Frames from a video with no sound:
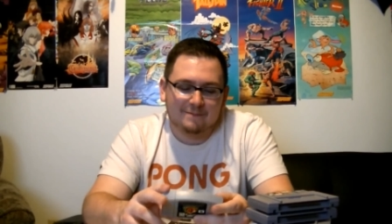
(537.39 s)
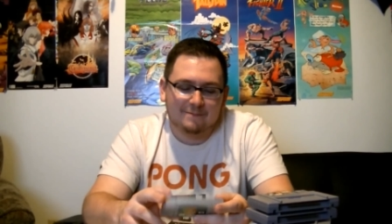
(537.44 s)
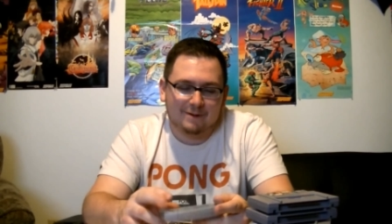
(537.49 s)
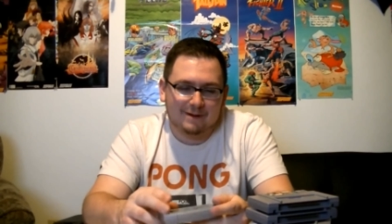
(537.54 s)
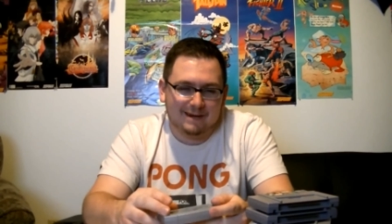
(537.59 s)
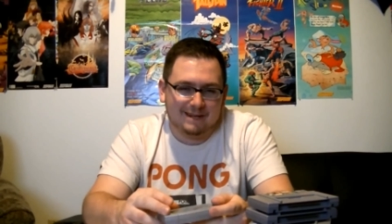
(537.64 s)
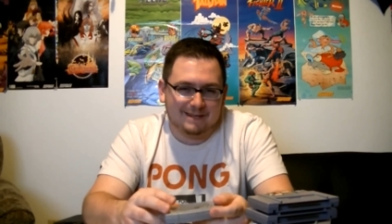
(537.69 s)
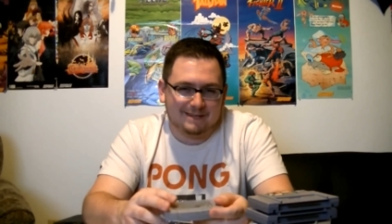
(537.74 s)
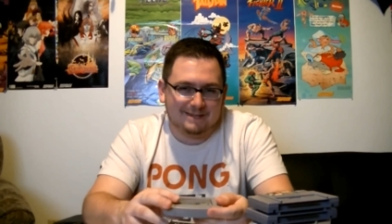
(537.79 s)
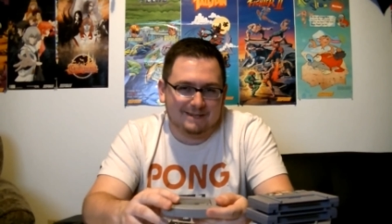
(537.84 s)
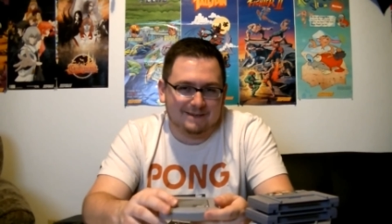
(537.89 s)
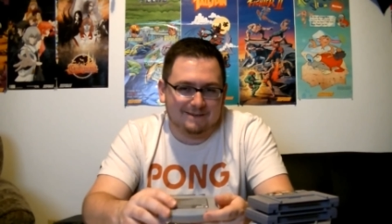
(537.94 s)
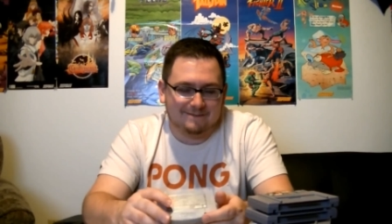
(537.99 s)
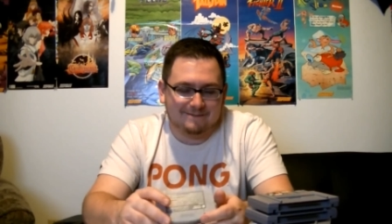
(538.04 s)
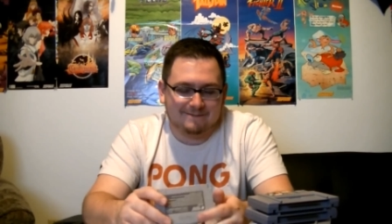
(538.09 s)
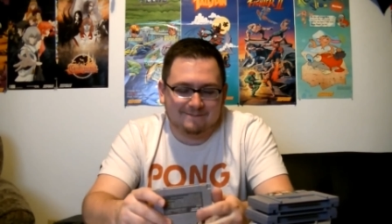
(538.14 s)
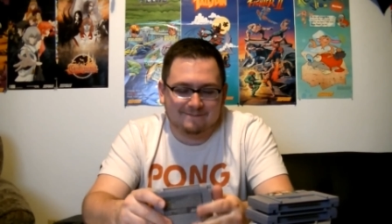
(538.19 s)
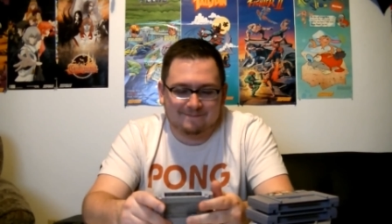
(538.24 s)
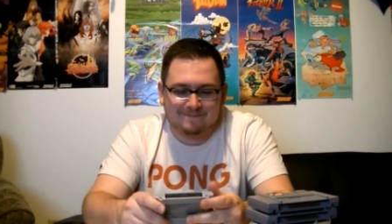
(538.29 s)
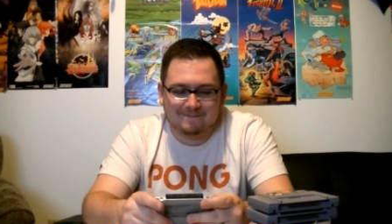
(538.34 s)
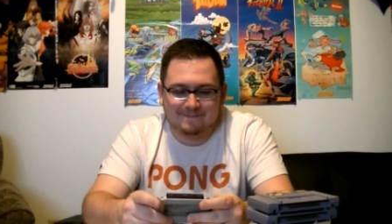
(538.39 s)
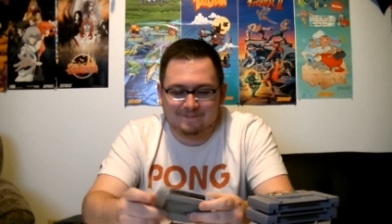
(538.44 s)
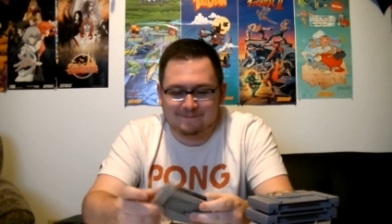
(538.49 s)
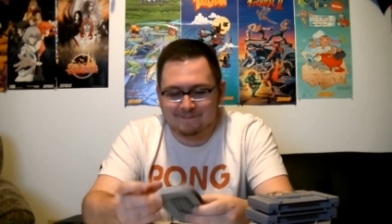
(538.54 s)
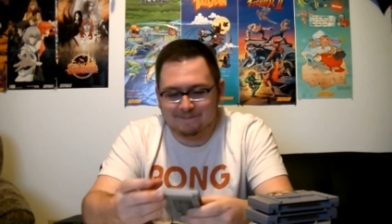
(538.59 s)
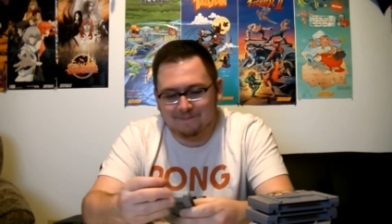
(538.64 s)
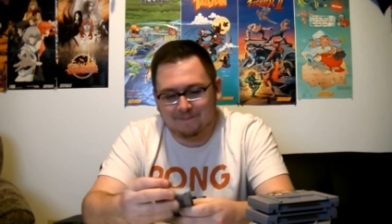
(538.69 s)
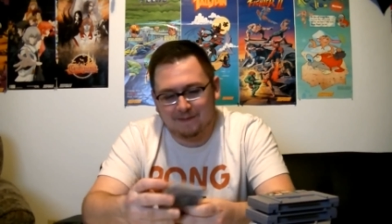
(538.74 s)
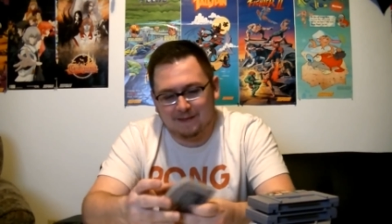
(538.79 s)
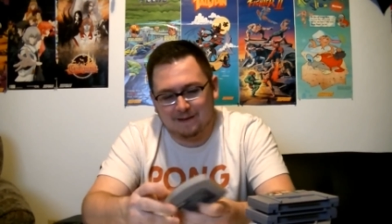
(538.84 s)
pretty neat stuff.
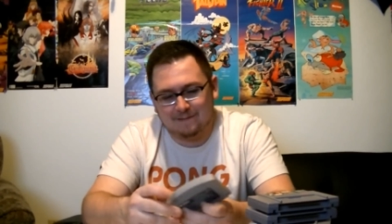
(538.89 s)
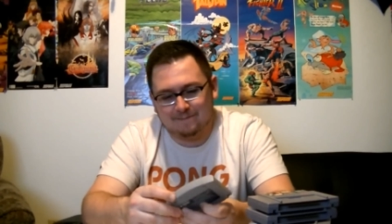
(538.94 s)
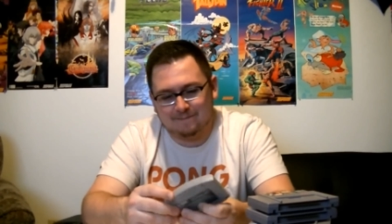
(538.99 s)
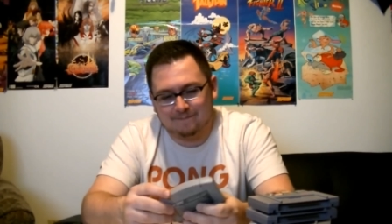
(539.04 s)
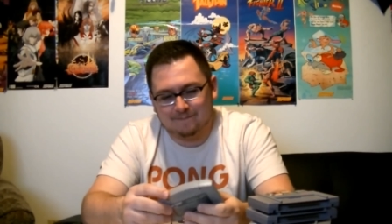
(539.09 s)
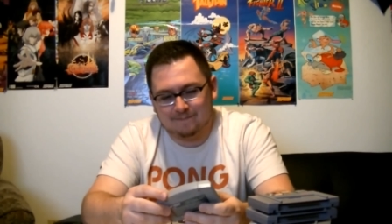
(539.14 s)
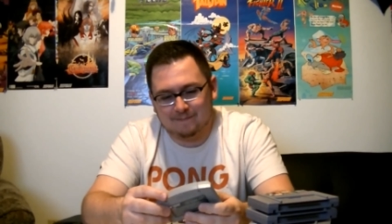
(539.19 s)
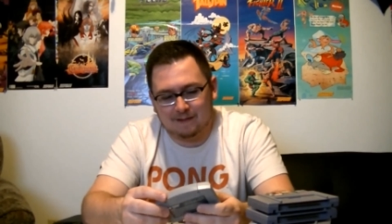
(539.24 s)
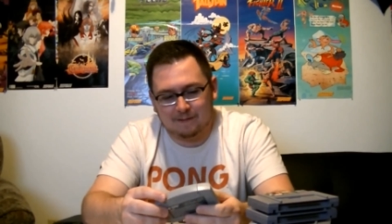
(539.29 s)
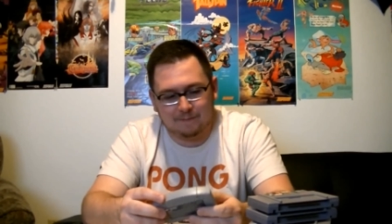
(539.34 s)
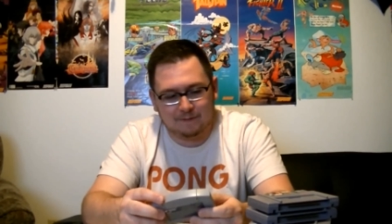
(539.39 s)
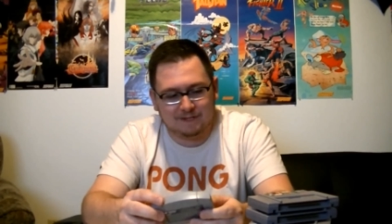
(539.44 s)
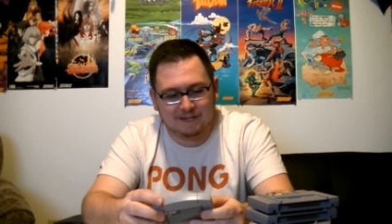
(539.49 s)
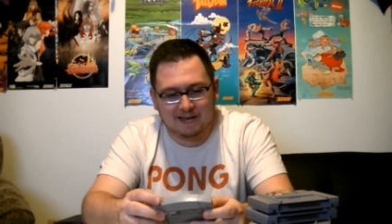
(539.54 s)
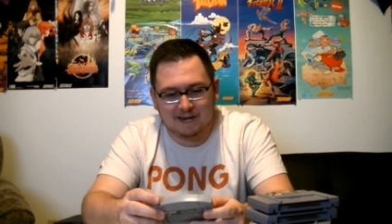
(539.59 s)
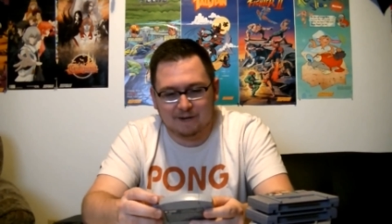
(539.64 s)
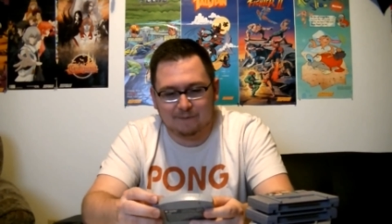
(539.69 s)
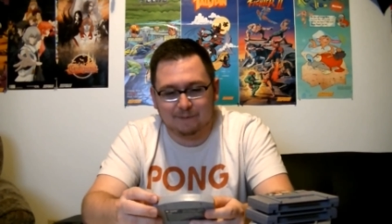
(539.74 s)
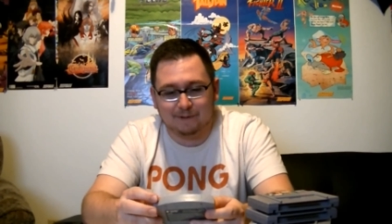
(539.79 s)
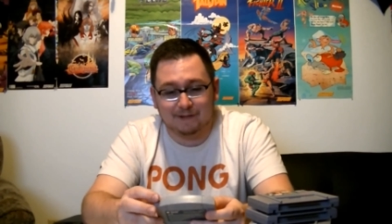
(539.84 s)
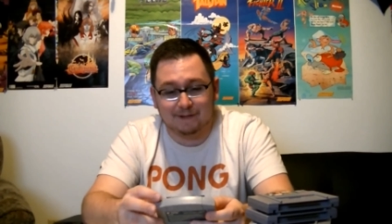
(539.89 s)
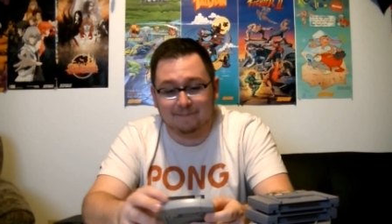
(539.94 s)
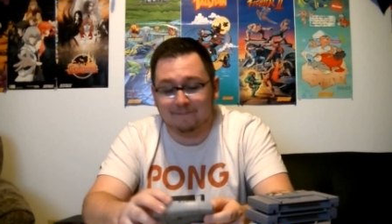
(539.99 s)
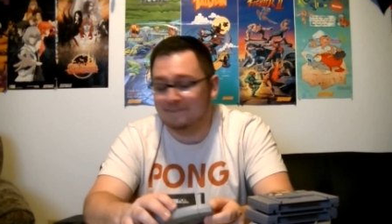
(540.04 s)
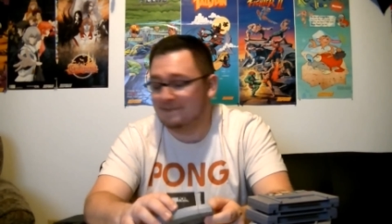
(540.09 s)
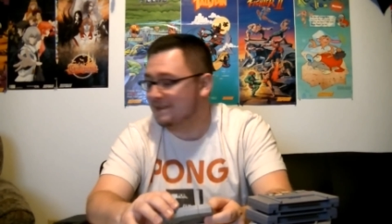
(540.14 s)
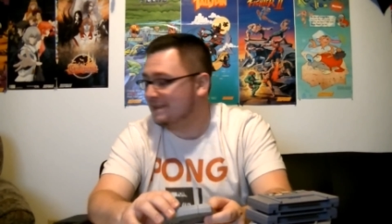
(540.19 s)
I'm I'm excited to play